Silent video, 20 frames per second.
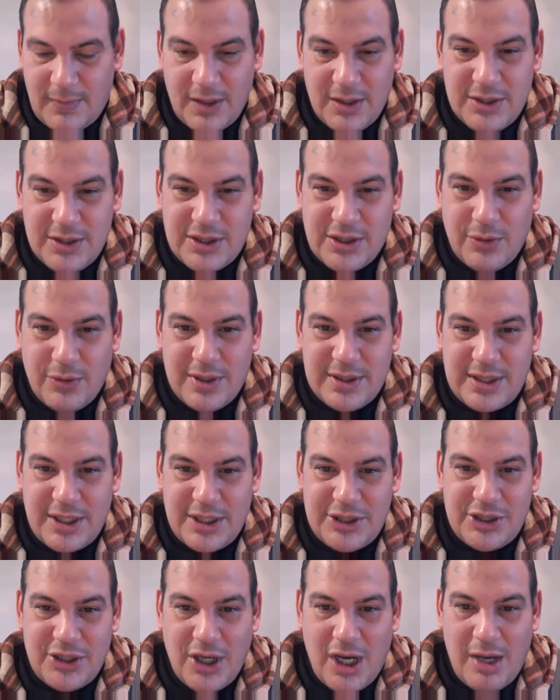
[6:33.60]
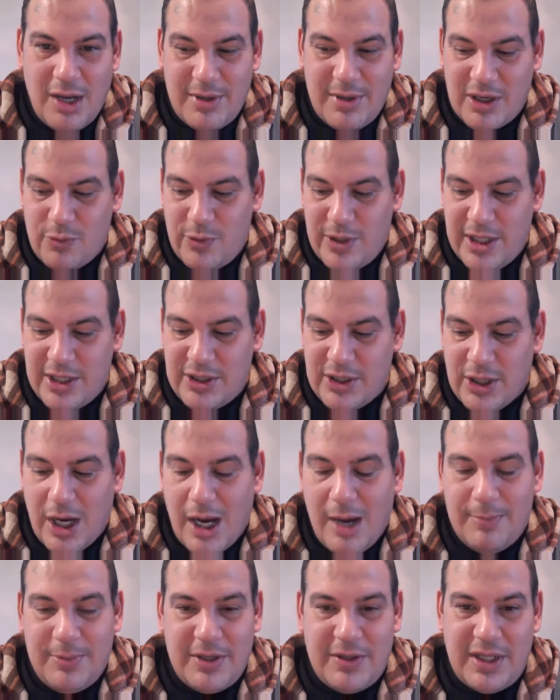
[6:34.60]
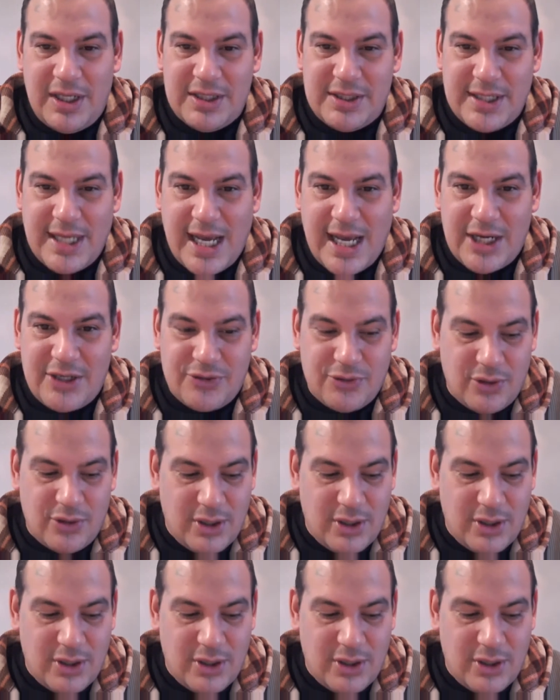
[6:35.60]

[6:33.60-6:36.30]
So as Anishinaabe, we adopted these natural